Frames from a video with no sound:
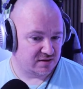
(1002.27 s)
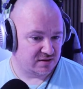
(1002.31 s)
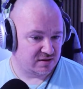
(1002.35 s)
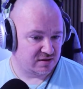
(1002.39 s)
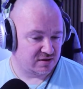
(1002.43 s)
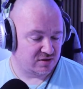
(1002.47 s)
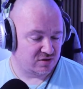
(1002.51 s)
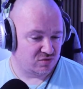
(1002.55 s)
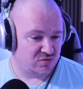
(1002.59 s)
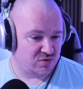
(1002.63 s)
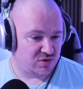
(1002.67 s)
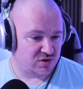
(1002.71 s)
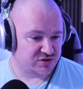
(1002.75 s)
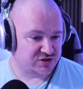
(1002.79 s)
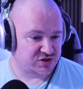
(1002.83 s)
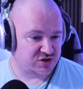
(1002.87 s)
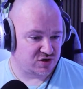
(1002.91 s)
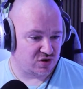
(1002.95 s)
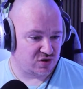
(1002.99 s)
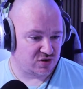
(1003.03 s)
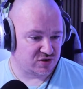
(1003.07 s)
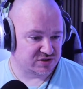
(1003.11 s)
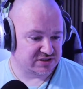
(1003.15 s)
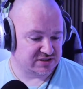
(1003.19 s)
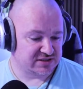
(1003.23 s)
What's
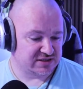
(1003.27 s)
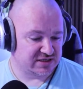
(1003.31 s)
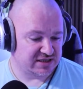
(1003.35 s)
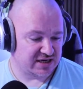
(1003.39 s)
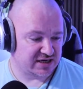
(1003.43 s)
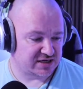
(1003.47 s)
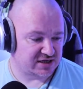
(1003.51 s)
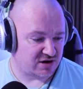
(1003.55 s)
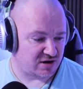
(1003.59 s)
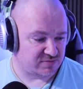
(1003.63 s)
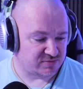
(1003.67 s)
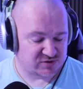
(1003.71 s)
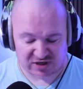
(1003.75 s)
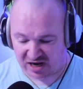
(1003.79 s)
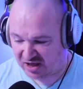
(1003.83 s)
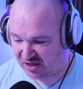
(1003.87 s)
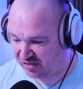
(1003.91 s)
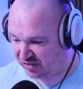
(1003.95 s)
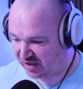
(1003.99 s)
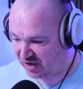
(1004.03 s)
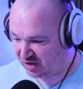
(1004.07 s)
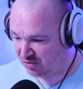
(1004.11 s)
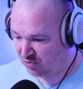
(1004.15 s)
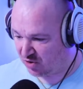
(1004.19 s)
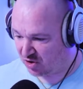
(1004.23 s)
causing the echo? I'm trying to
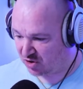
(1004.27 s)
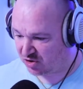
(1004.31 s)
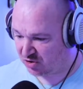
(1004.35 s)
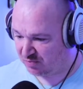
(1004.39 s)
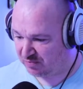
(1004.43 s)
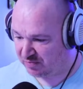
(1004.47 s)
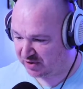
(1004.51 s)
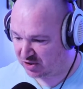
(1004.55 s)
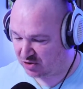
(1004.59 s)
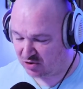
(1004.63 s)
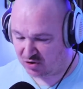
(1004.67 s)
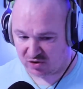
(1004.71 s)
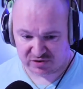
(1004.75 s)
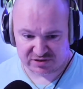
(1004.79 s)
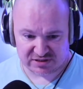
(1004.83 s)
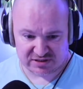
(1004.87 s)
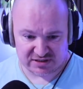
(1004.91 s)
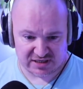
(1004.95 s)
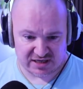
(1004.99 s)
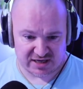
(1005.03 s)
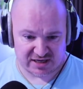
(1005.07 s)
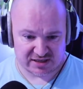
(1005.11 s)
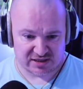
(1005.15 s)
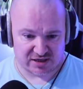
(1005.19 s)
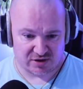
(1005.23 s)
think what can be causing
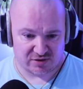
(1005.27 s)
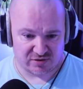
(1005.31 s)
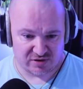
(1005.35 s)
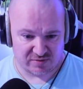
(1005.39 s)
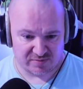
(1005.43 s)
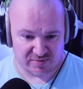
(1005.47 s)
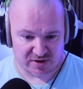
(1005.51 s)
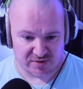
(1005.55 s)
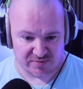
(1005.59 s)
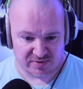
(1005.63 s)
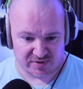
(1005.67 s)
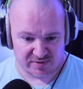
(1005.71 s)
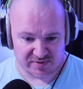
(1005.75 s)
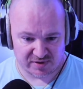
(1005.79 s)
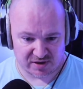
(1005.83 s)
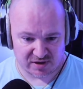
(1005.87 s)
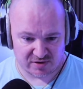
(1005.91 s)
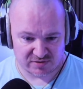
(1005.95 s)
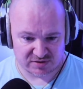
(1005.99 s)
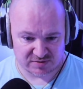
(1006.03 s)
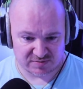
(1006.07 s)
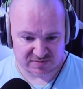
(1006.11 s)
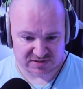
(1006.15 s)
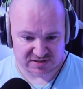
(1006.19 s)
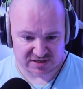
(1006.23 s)
the echo at the moment. Let me go
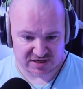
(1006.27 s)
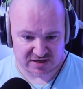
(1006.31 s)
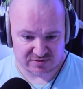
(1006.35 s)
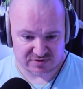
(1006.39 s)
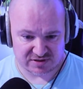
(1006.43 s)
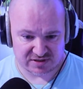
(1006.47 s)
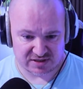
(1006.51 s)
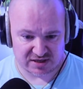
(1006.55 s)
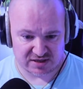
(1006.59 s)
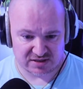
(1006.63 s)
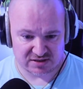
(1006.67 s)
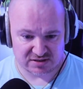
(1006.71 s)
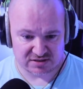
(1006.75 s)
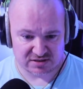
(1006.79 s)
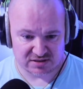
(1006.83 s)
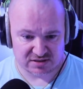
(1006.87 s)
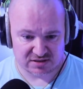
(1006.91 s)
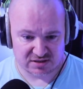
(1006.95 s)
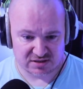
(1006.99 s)
into my sound settings.